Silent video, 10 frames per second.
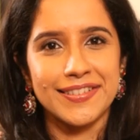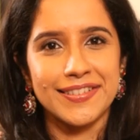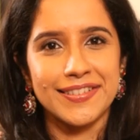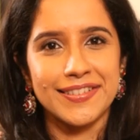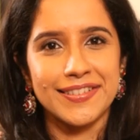
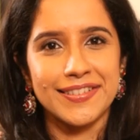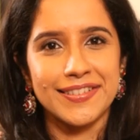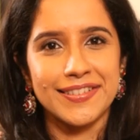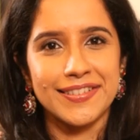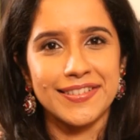
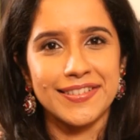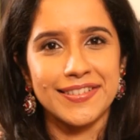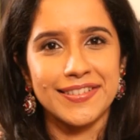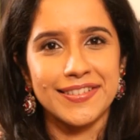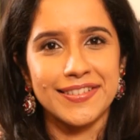
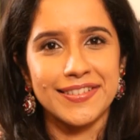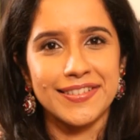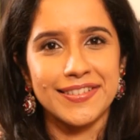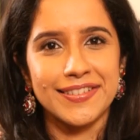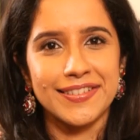
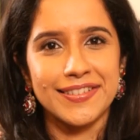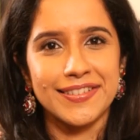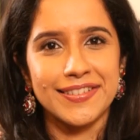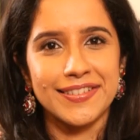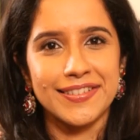
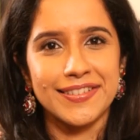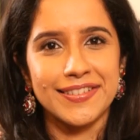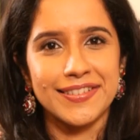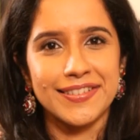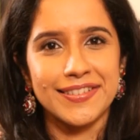
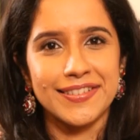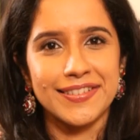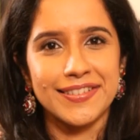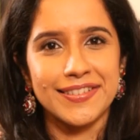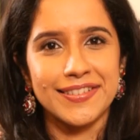
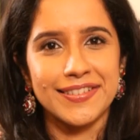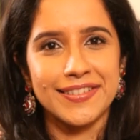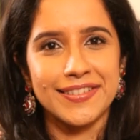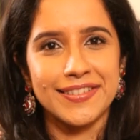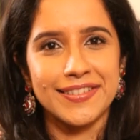
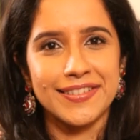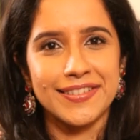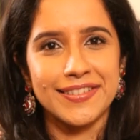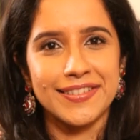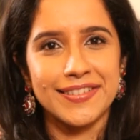
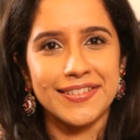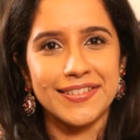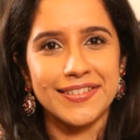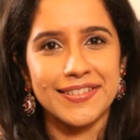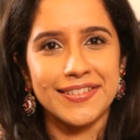
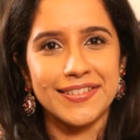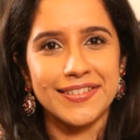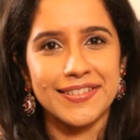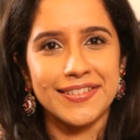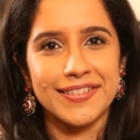
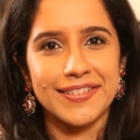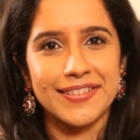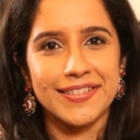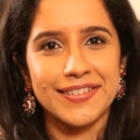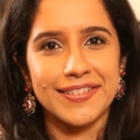
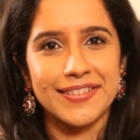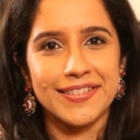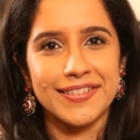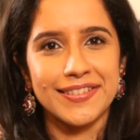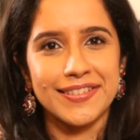
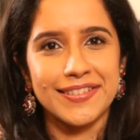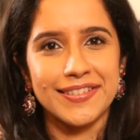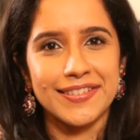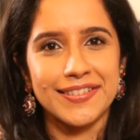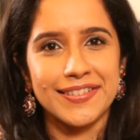
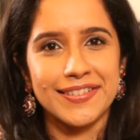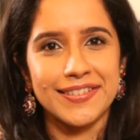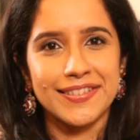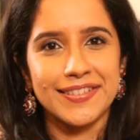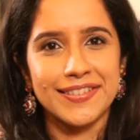This is a still picture; no speech is visible.